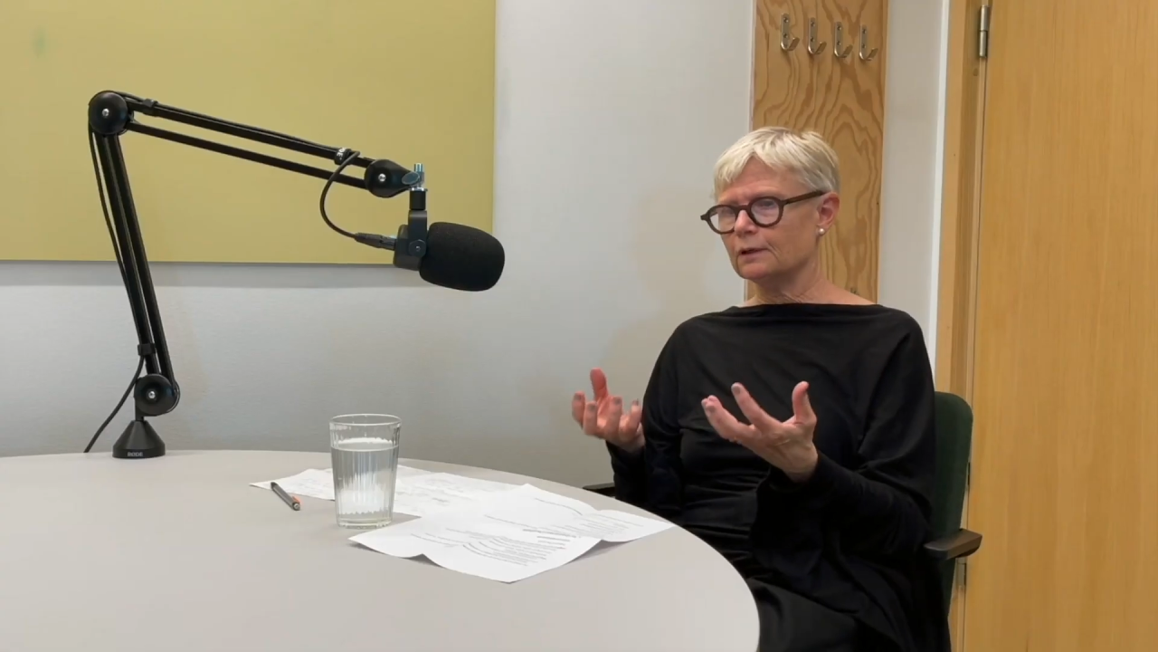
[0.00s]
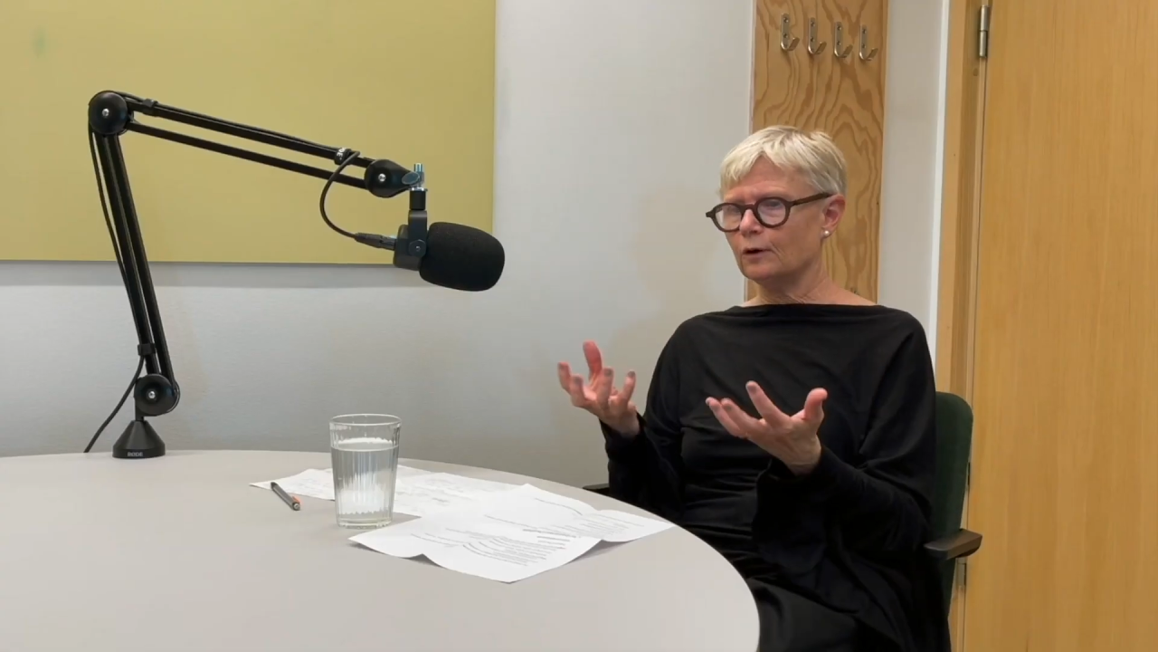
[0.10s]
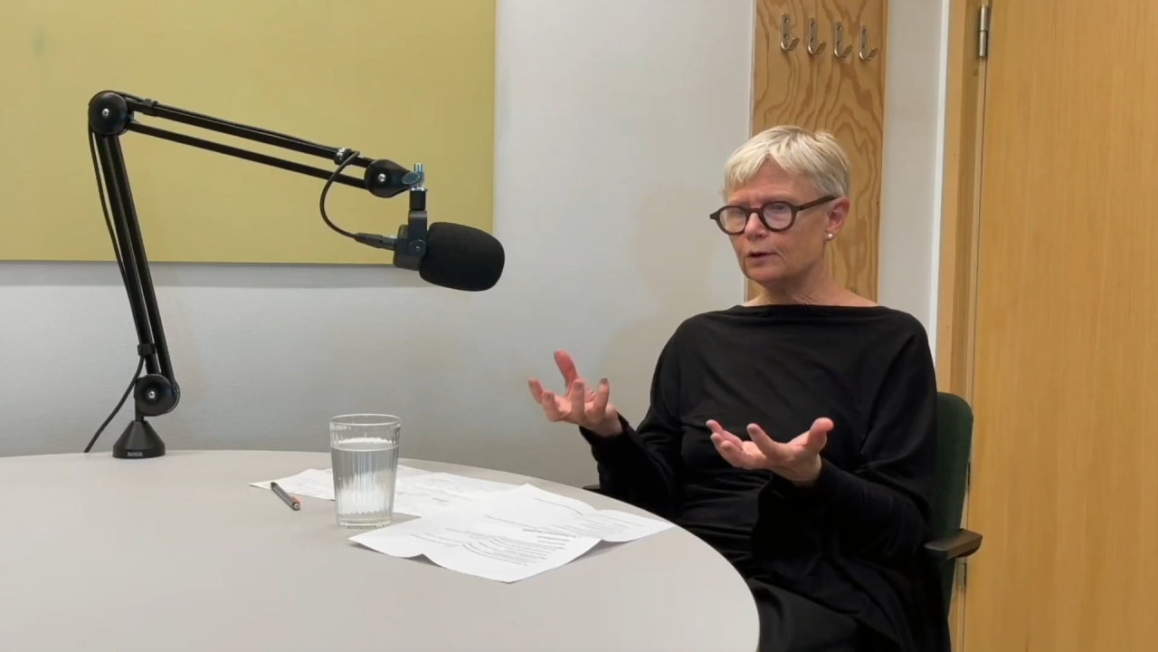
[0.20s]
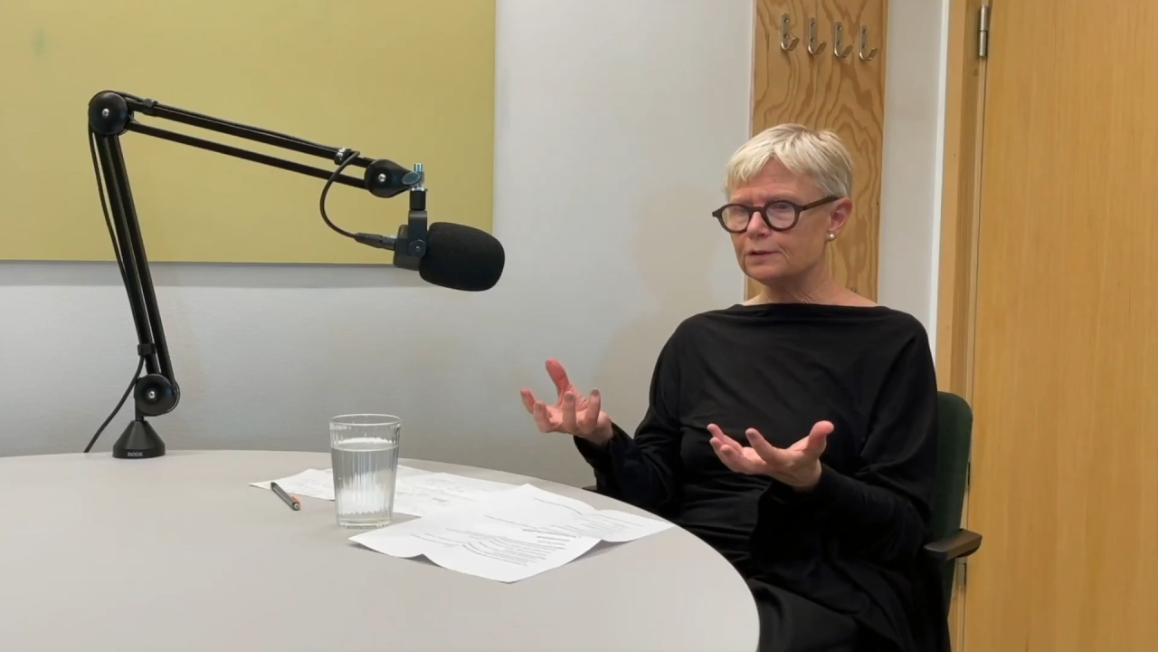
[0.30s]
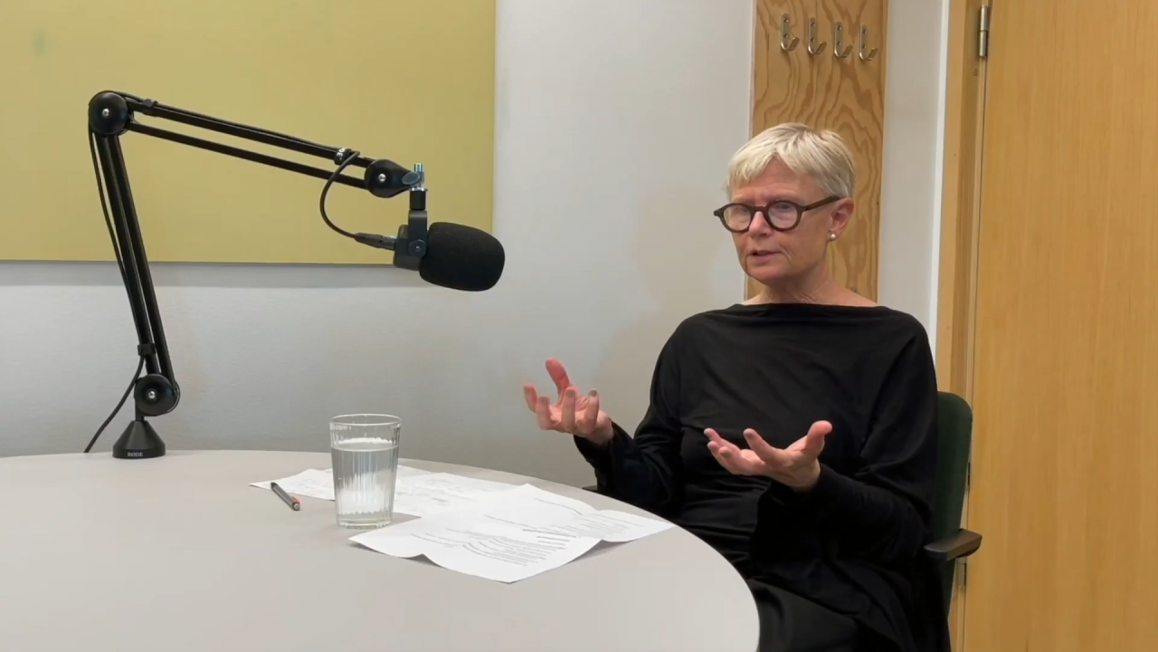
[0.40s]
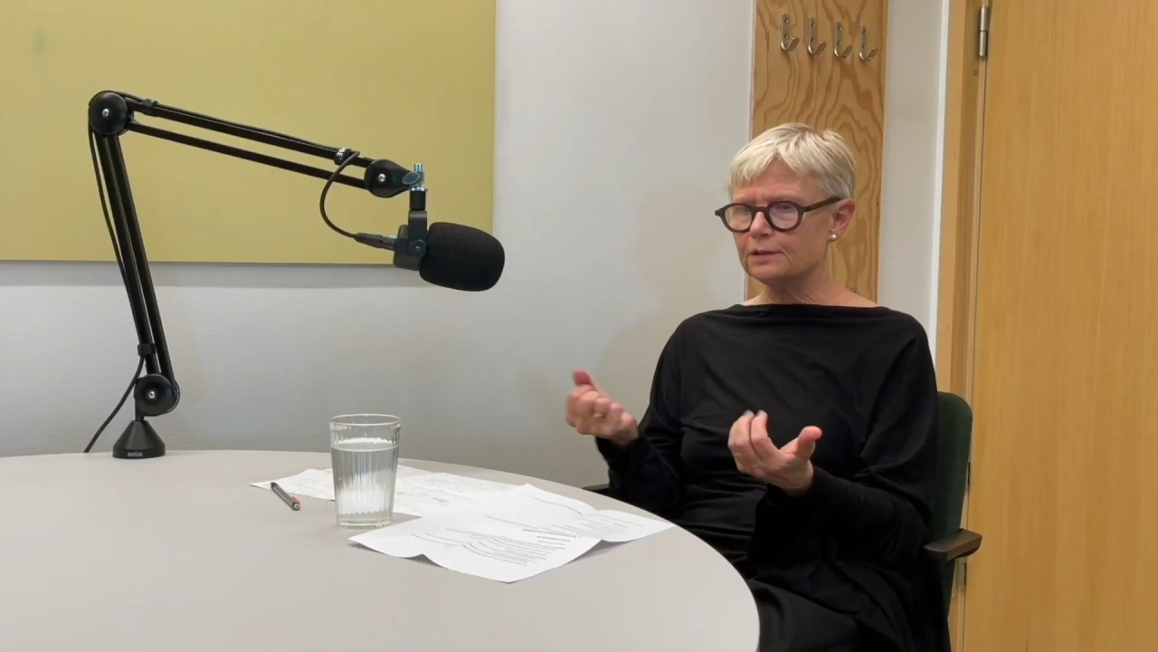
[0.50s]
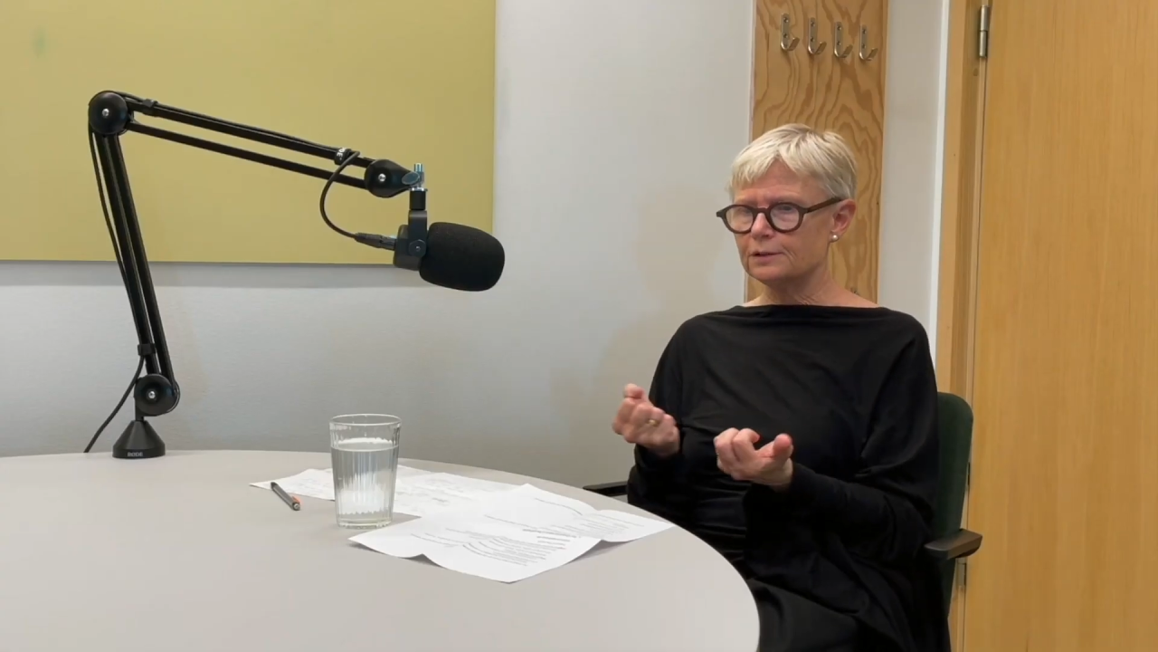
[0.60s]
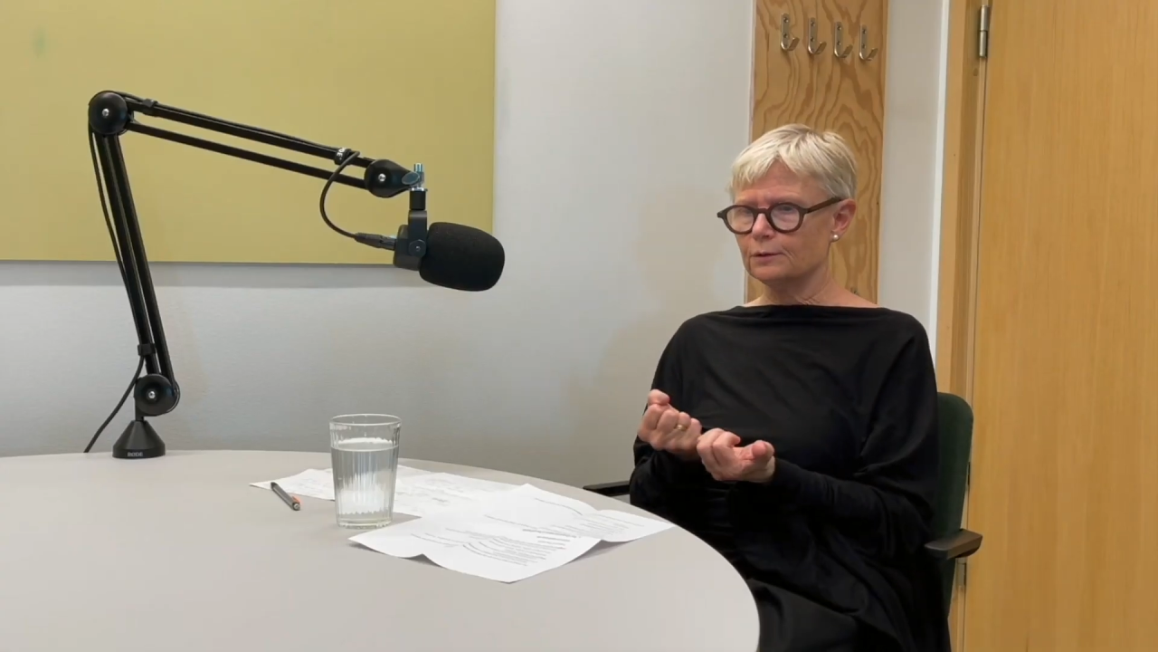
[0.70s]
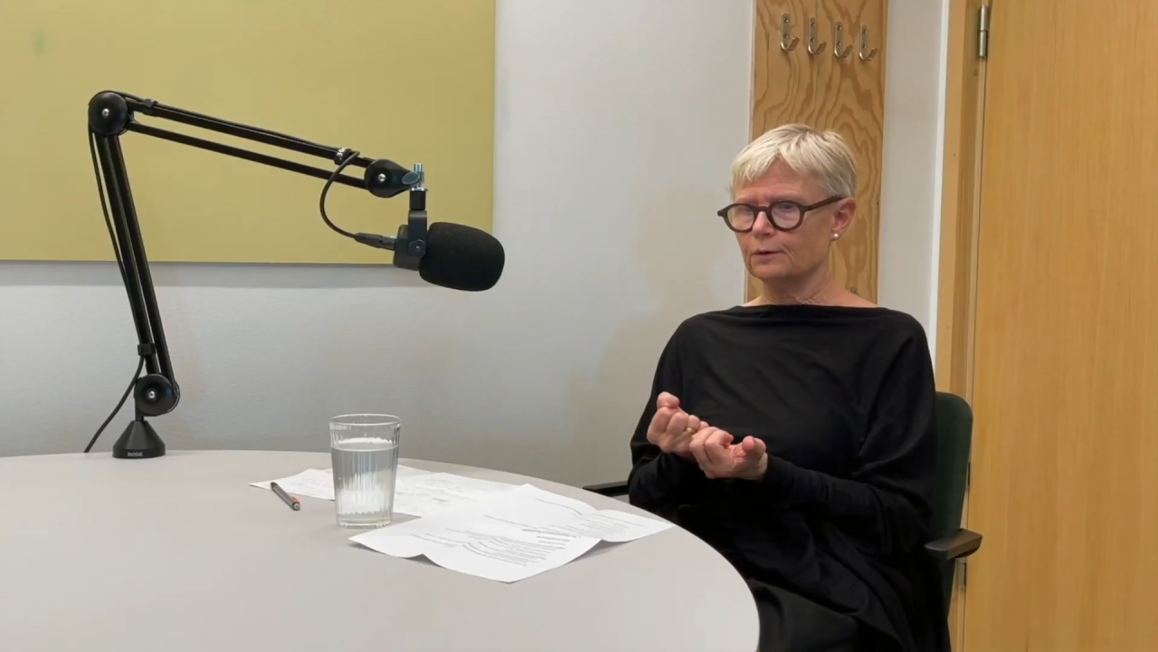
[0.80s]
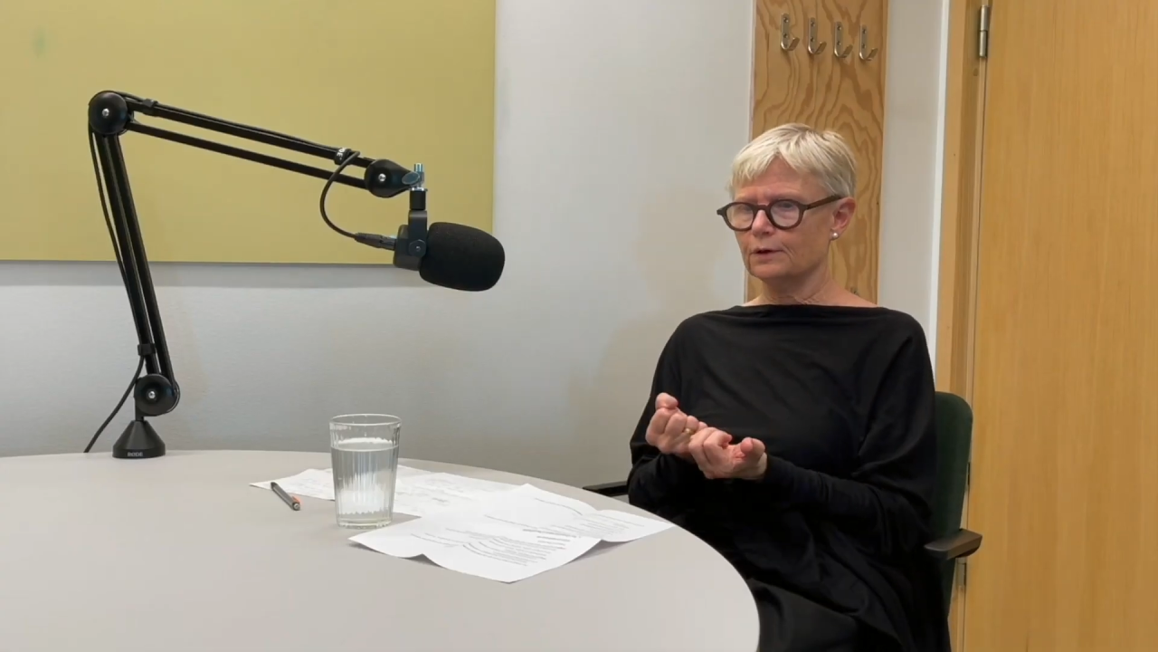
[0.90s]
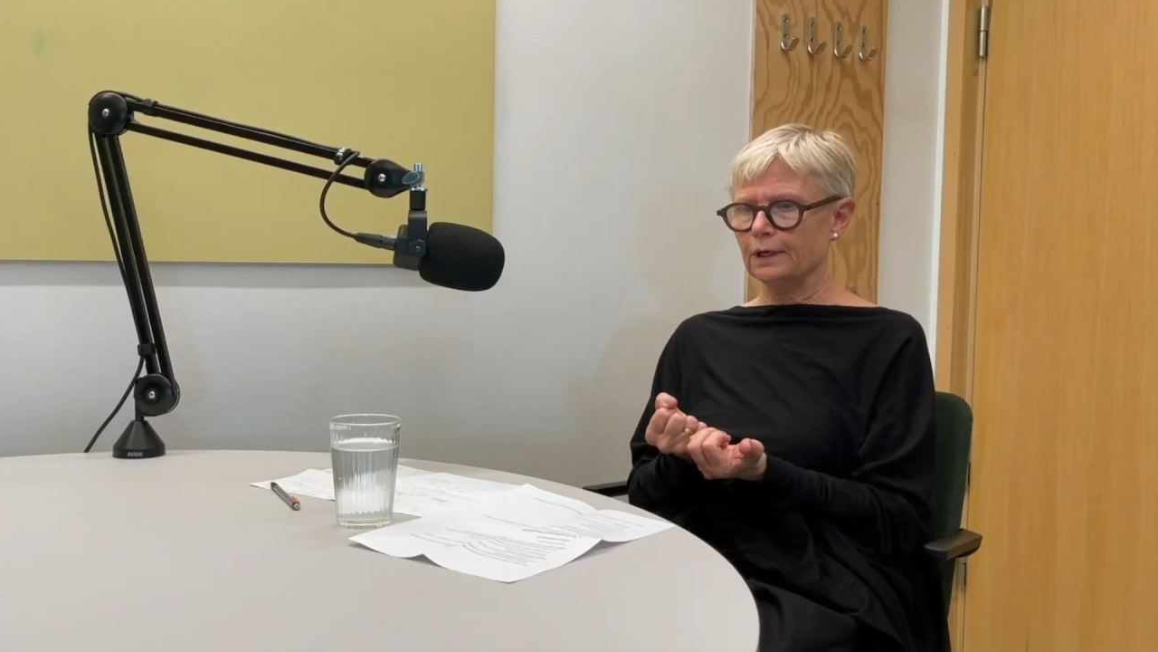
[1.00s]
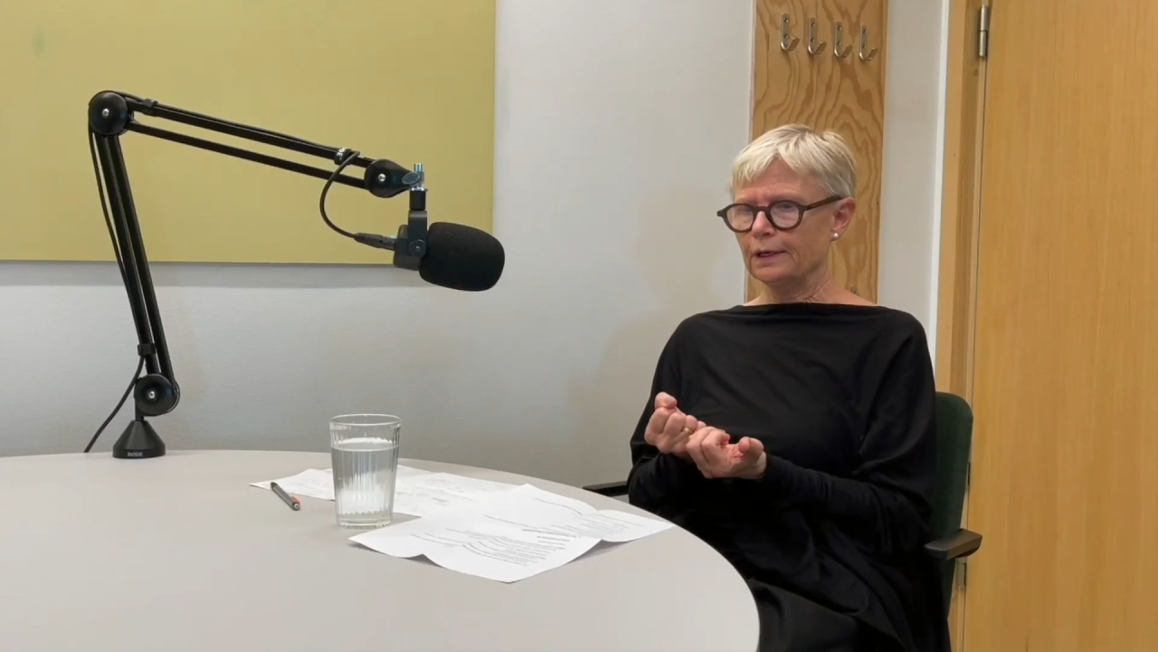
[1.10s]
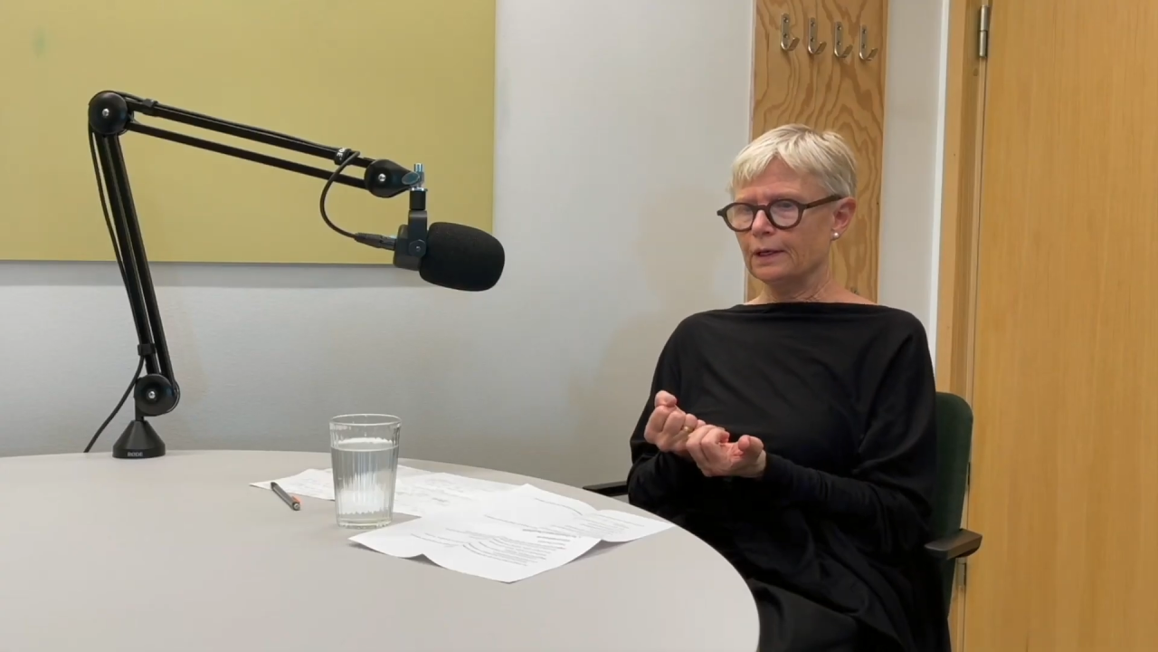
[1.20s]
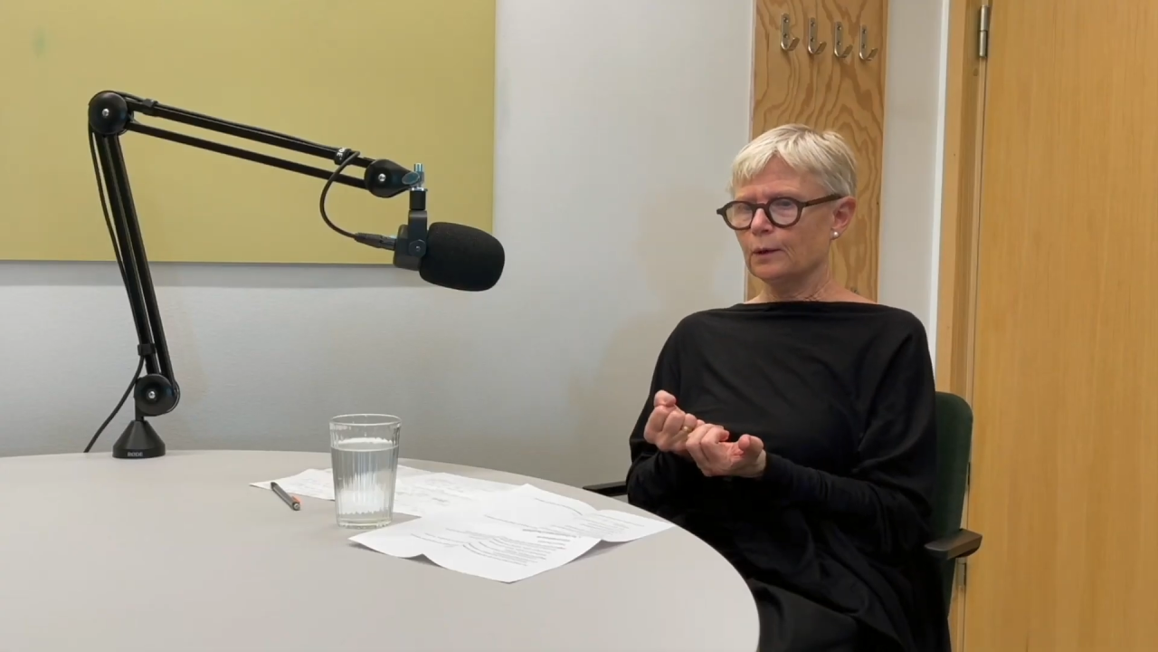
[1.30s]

content, or